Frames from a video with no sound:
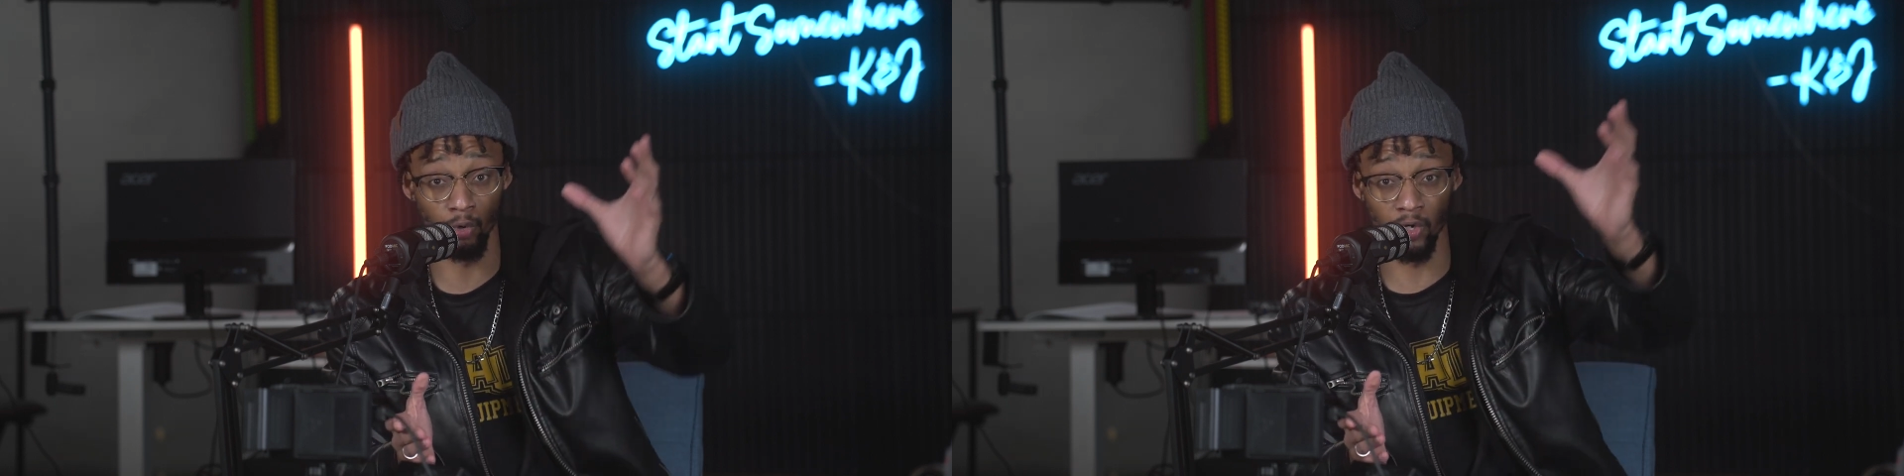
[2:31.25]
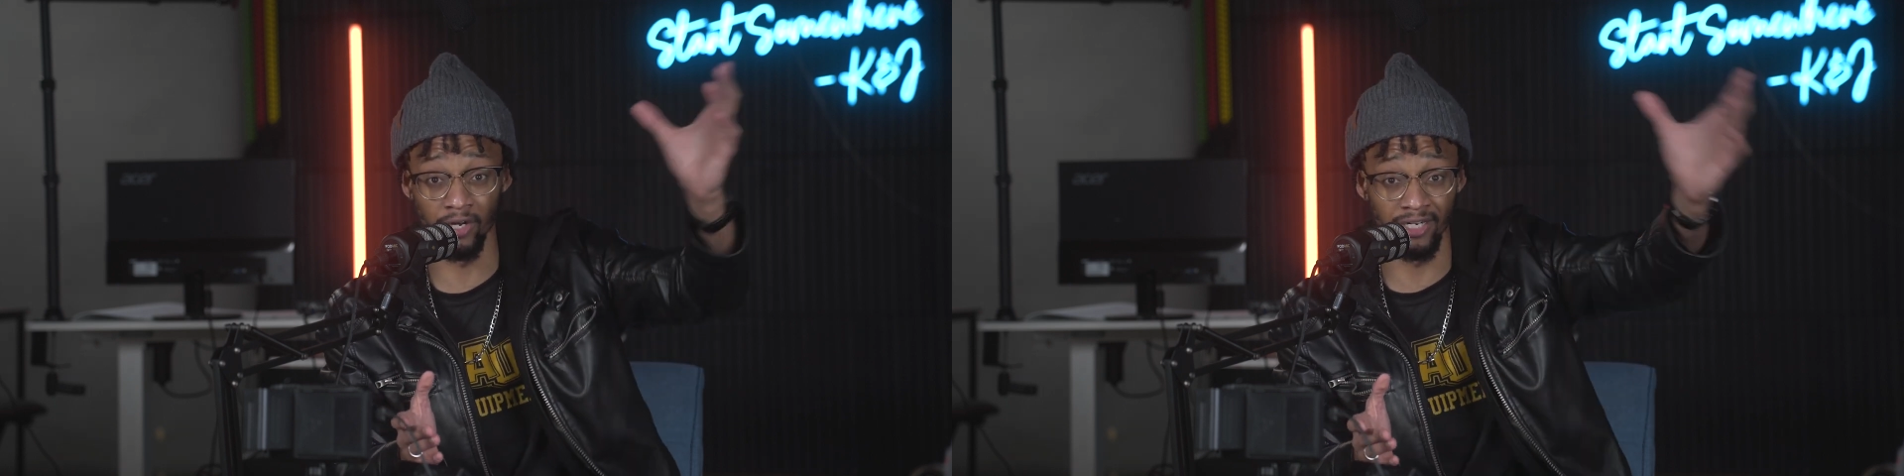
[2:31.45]

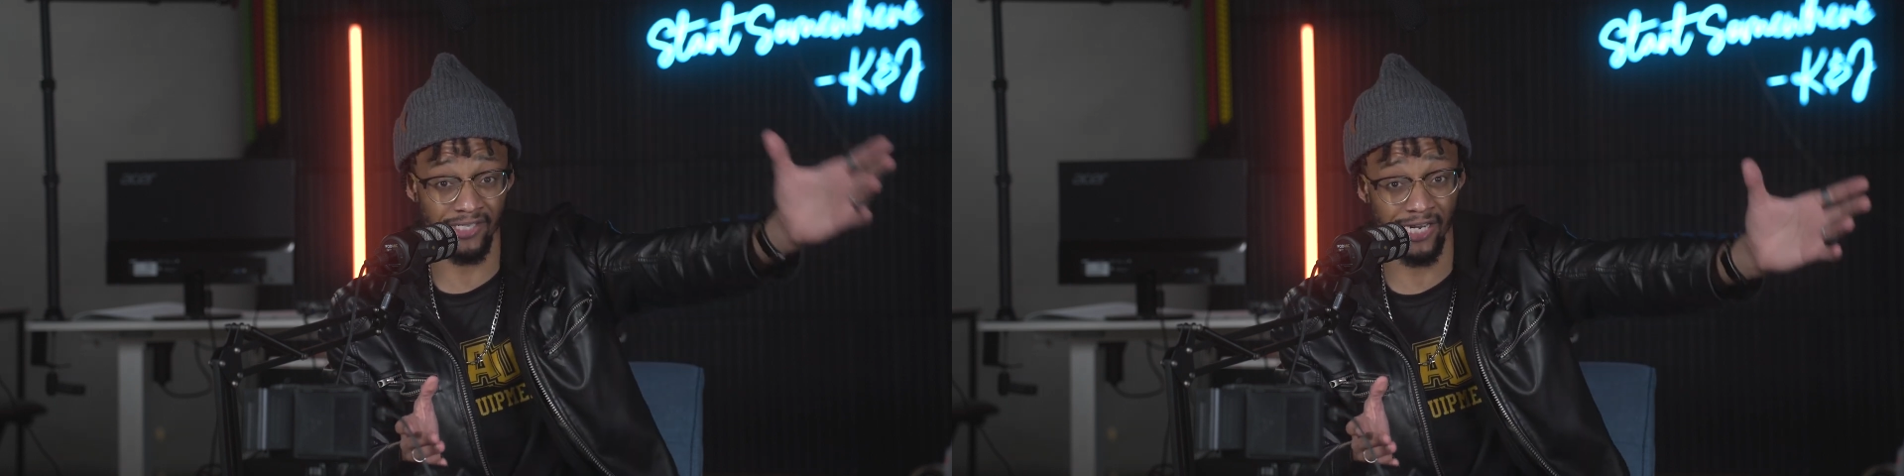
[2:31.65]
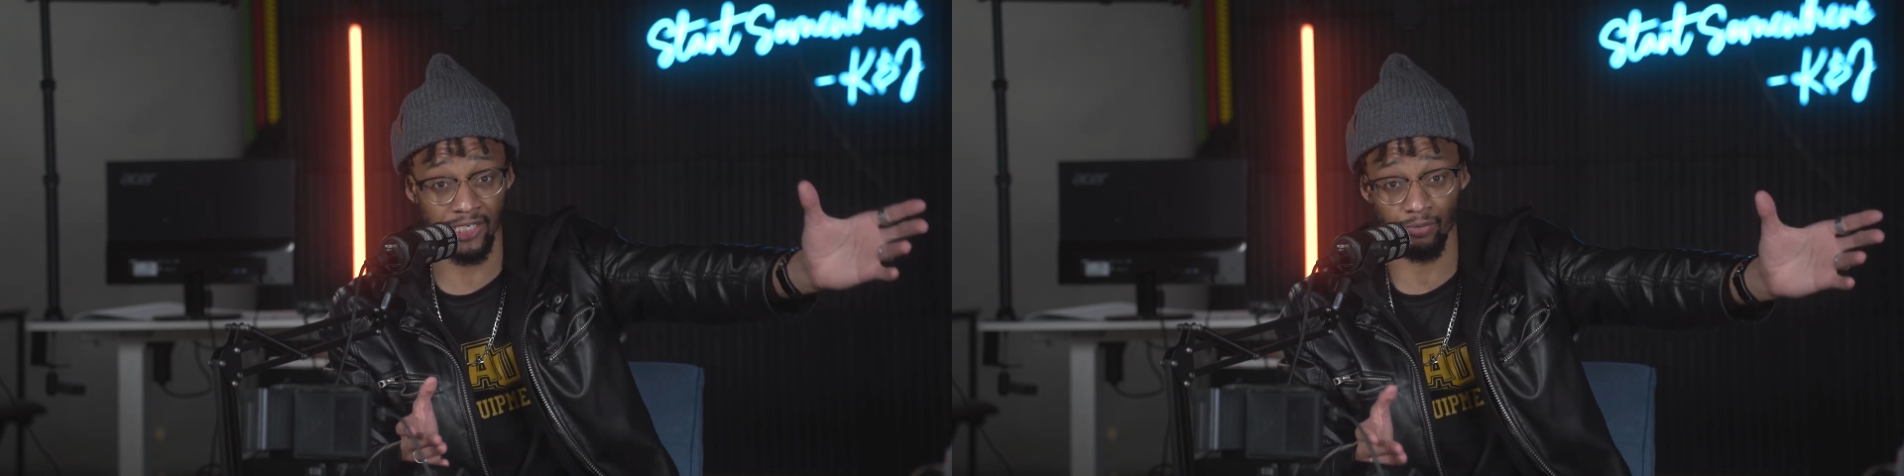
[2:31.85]
good
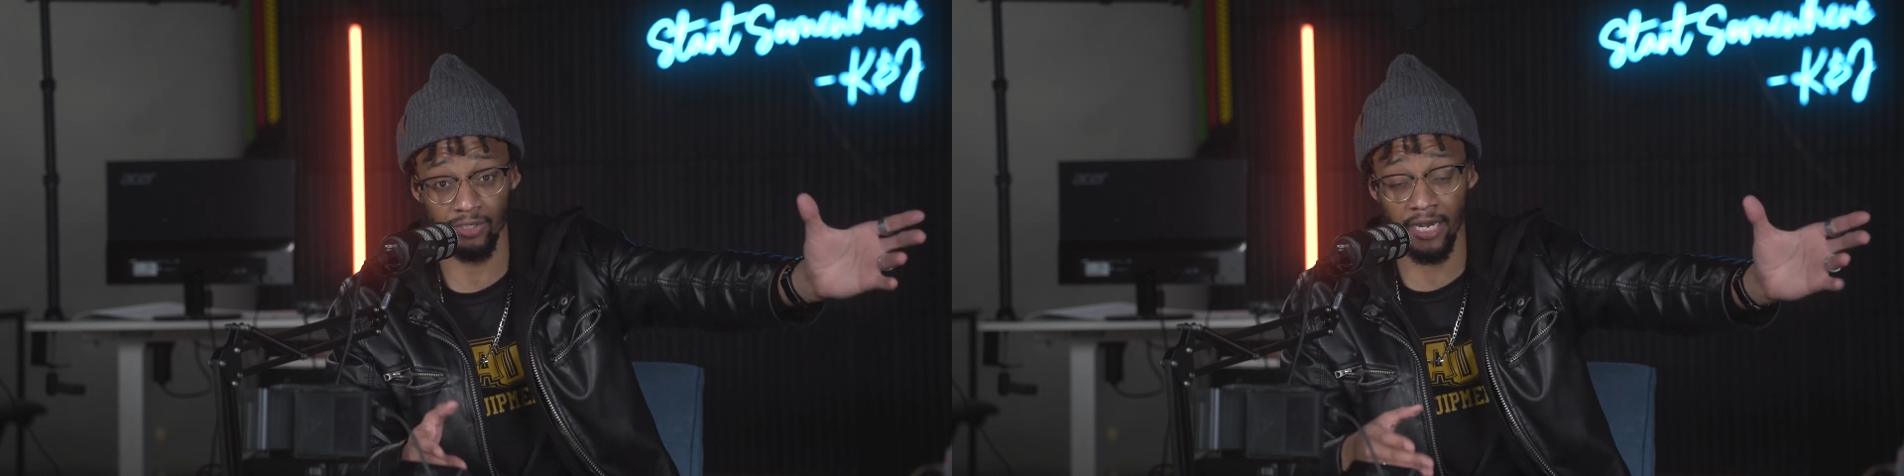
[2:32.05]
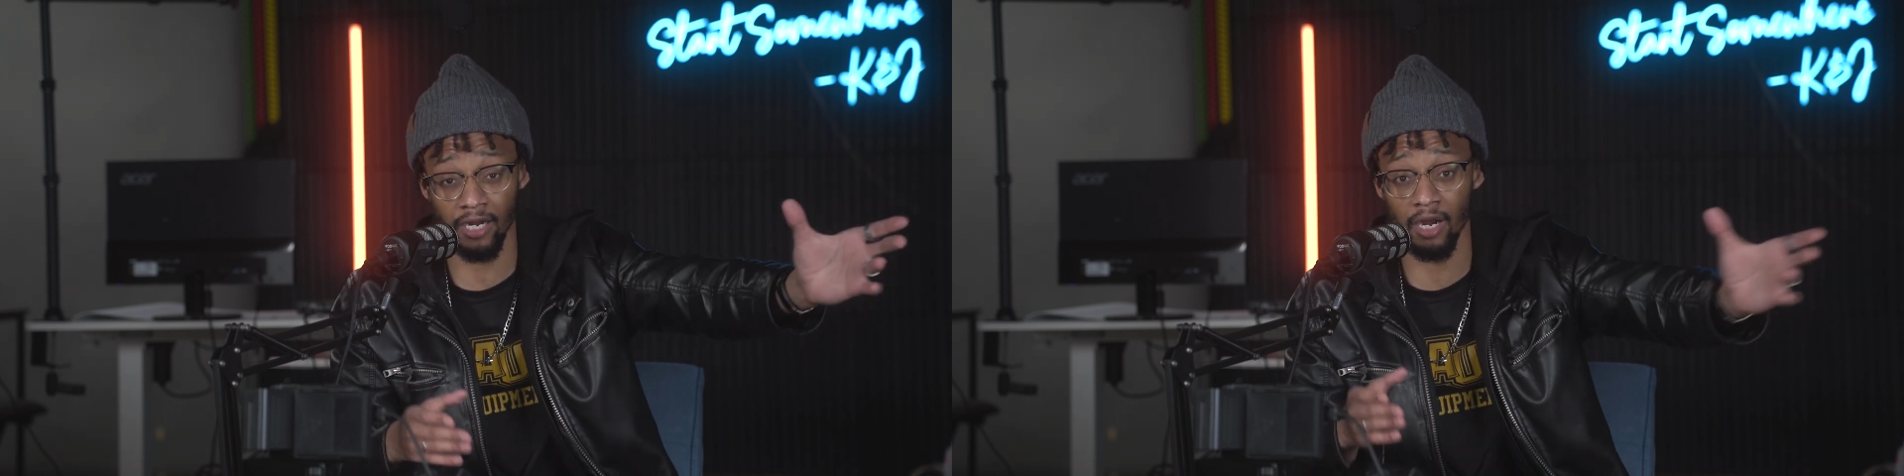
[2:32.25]

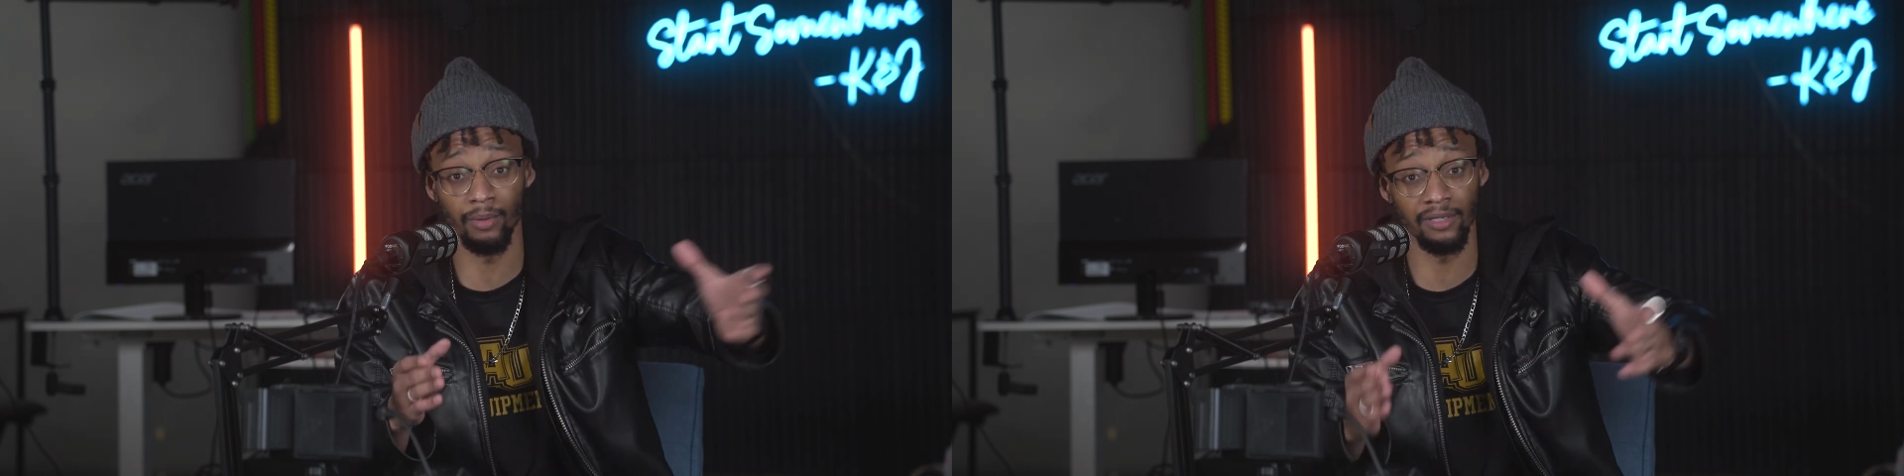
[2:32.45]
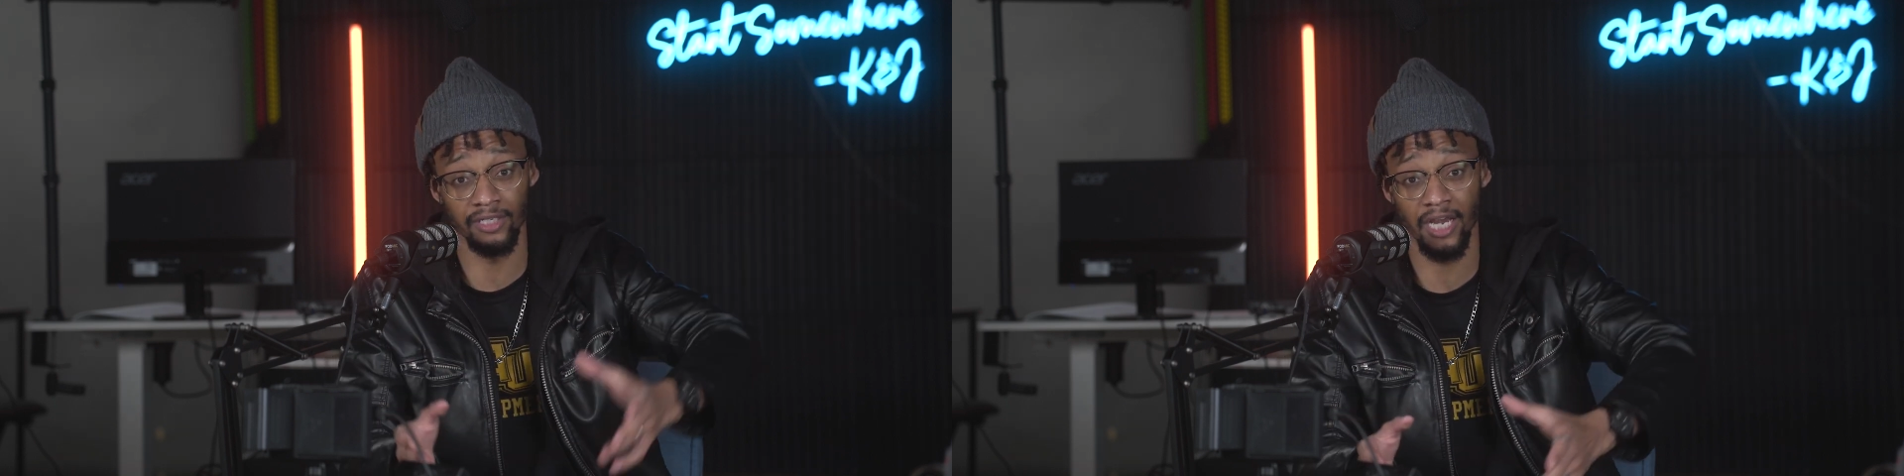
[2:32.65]
accessories that come
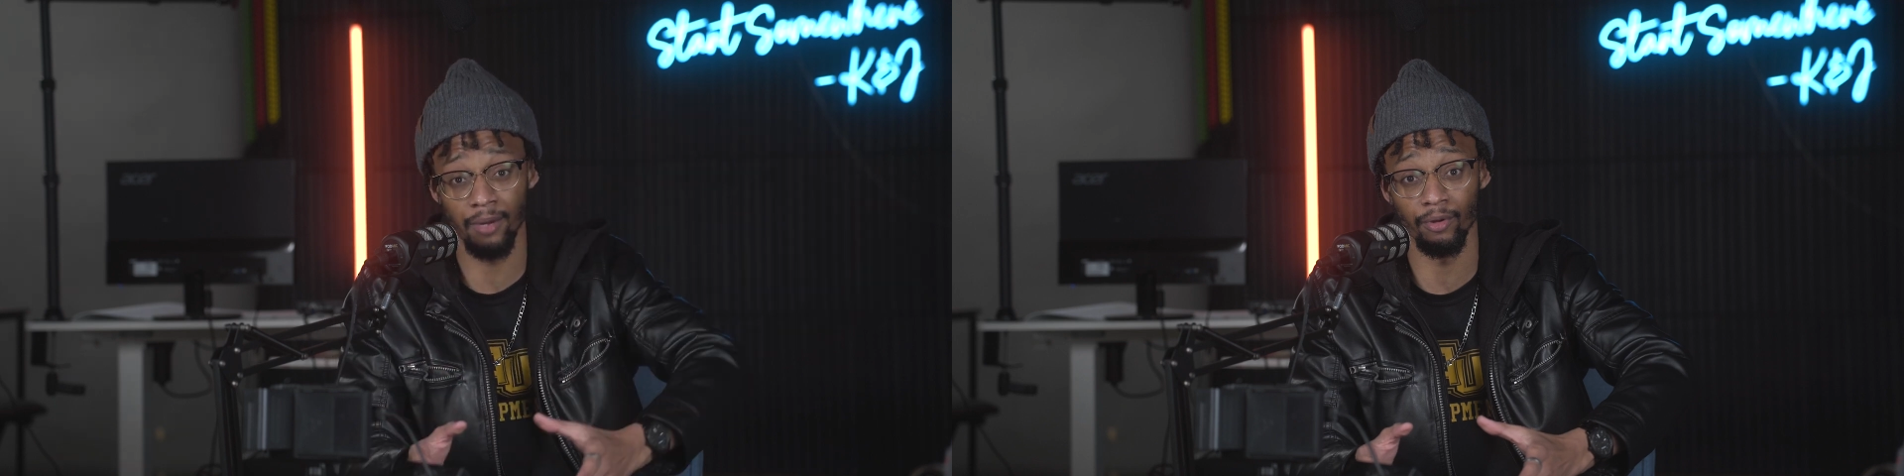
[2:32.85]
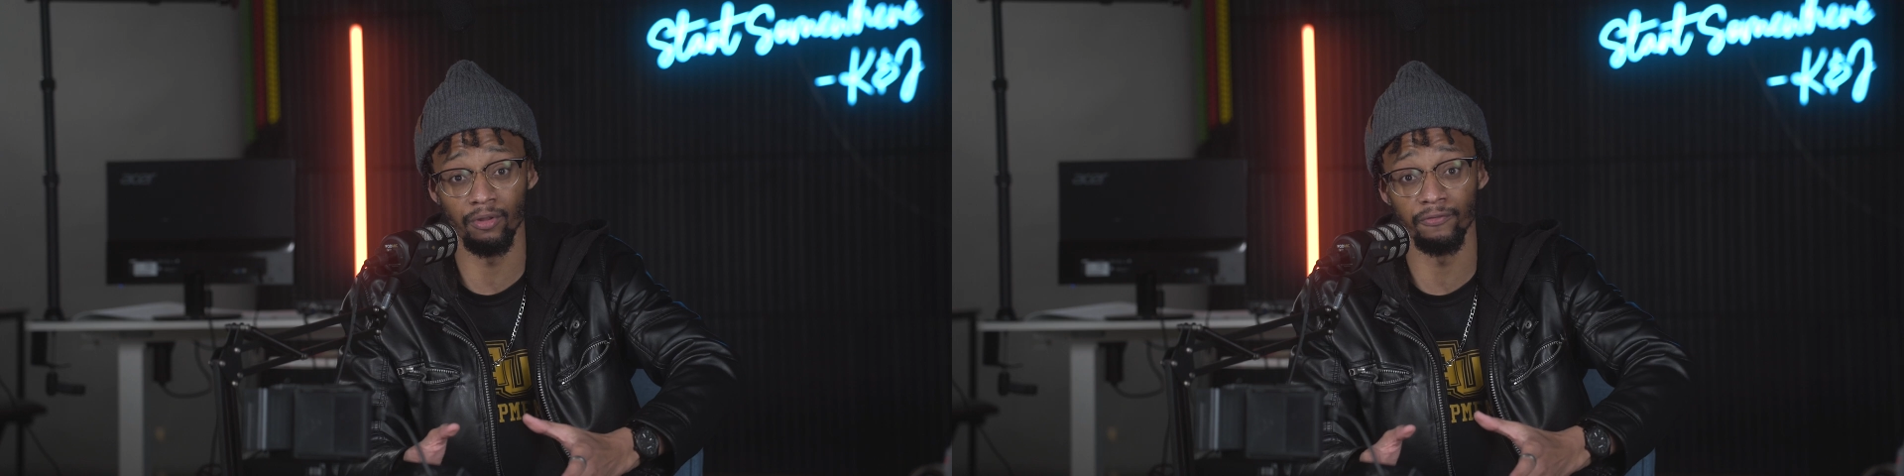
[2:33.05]
with this
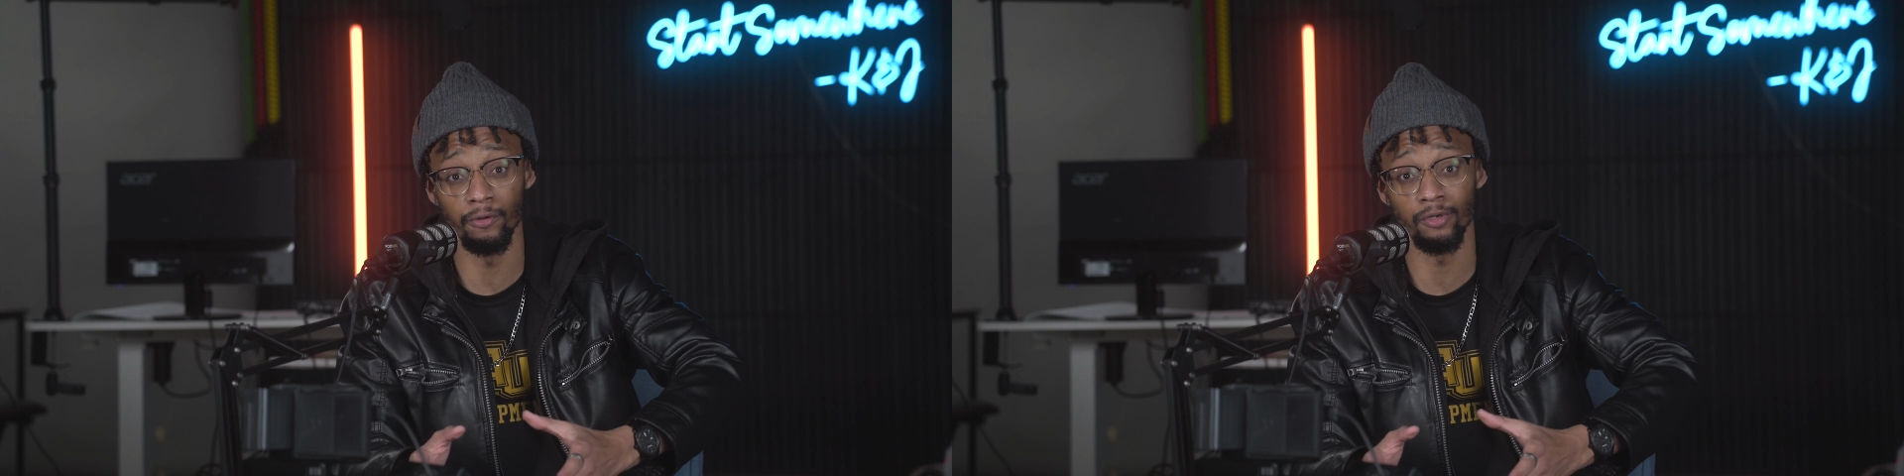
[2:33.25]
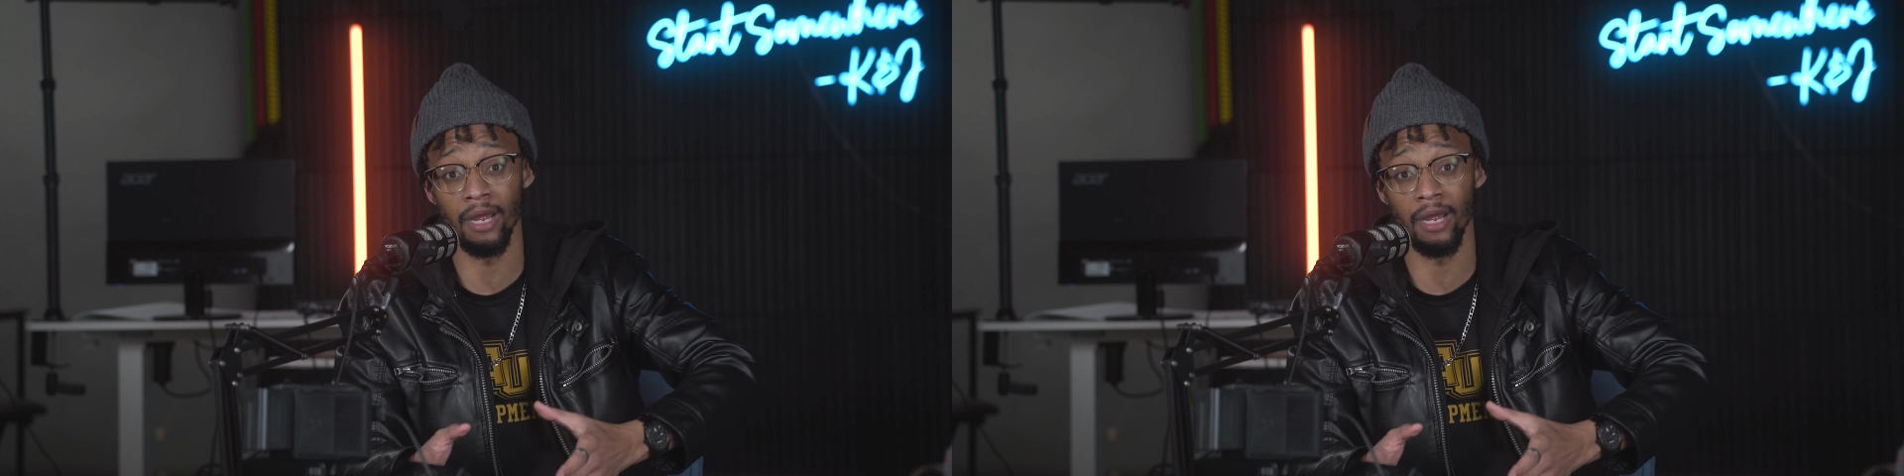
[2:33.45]
camera in the future